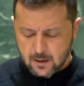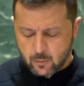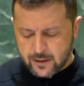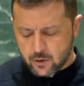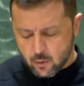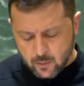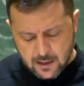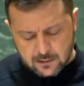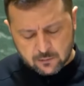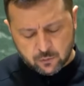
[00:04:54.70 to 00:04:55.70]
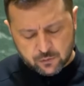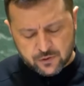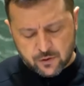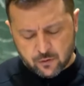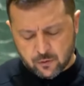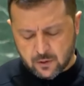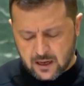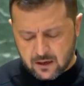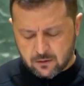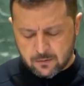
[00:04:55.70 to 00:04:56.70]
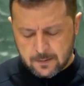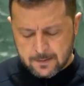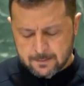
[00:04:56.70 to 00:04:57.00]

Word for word: when no one could know how